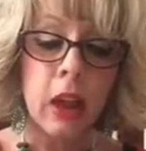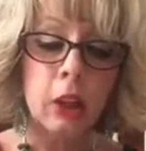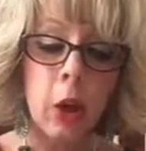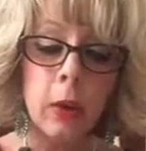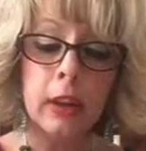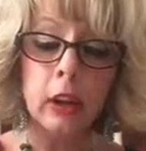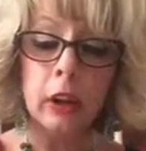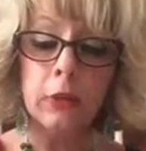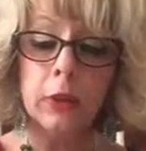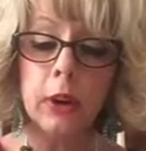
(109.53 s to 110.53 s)
Going a
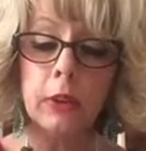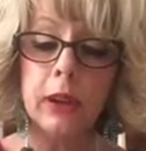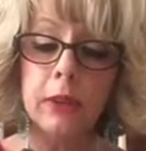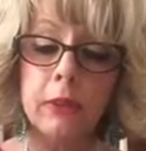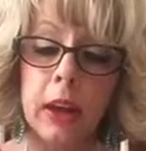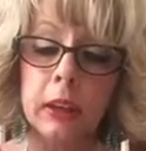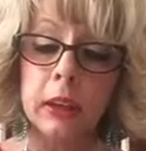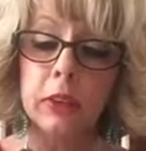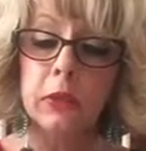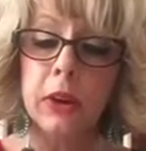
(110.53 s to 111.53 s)
little further, he fell on
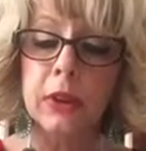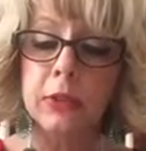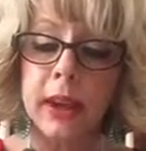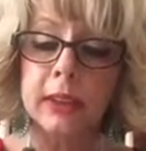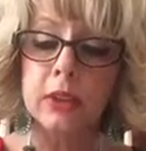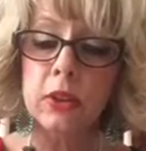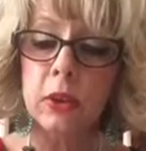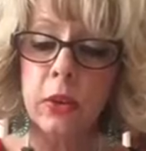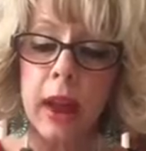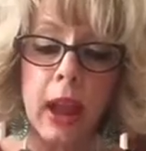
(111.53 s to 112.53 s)
his face to the
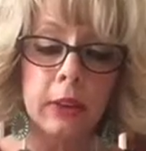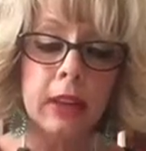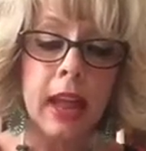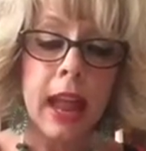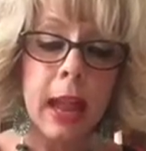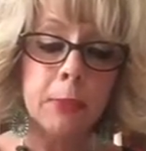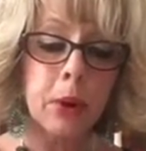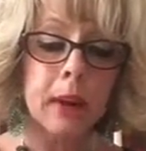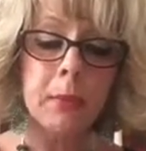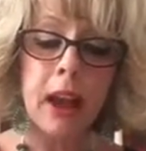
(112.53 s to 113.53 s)
ground and
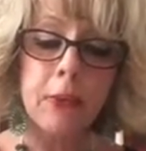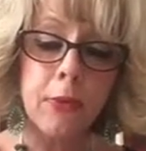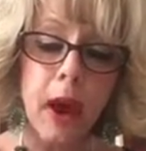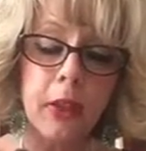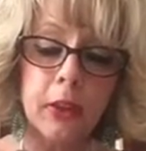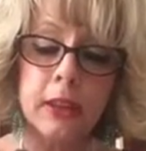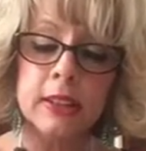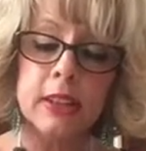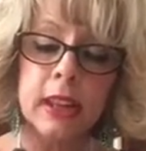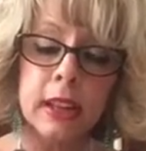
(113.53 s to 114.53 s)
prayed, 'My Father,
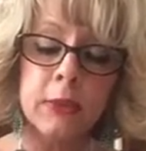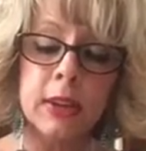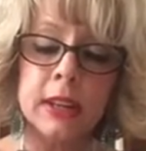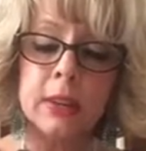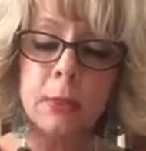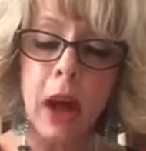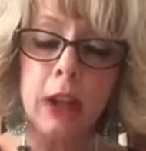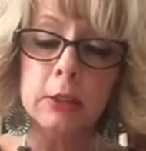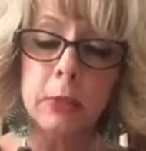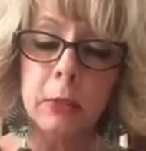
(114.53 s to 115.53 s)
if it is
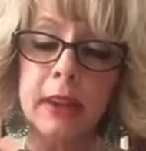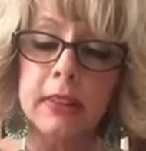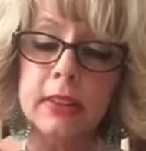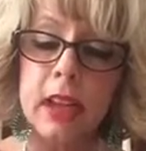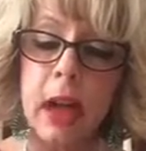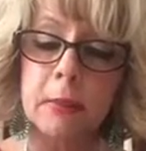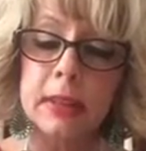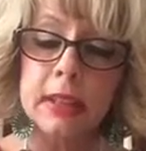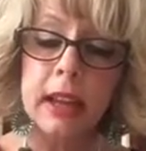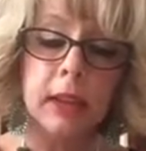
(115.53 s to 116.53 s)
possible, may this cup be
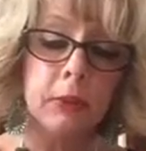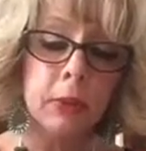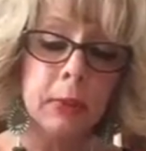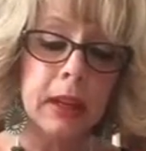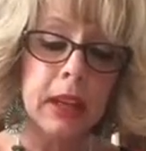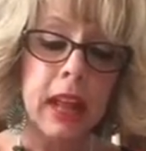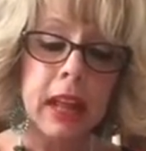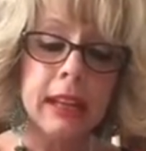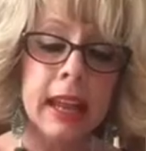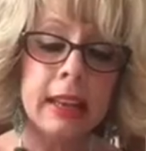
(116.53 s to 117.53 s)
taken from me.
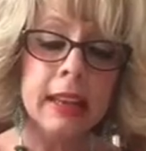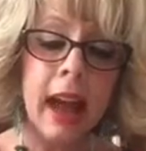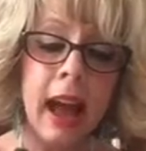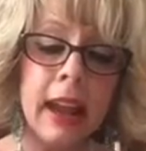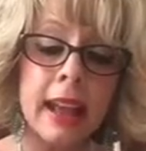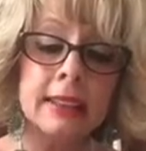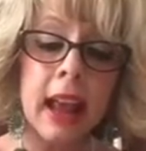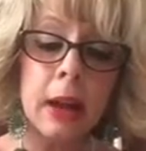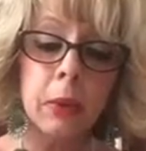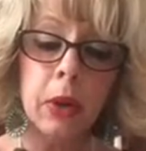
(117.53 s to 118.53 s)
Yet not as
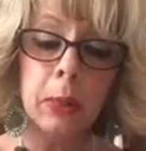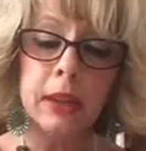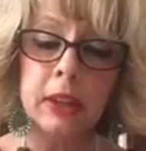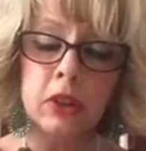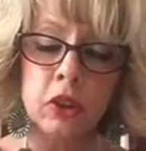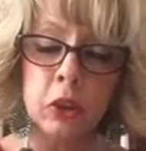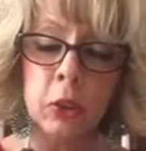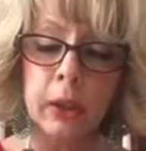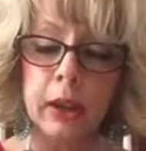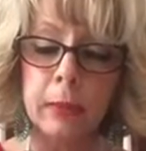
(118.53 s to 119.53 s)
I will, but as you
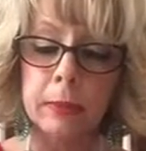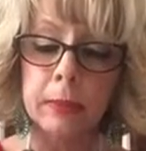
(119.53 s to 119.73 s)
will.'"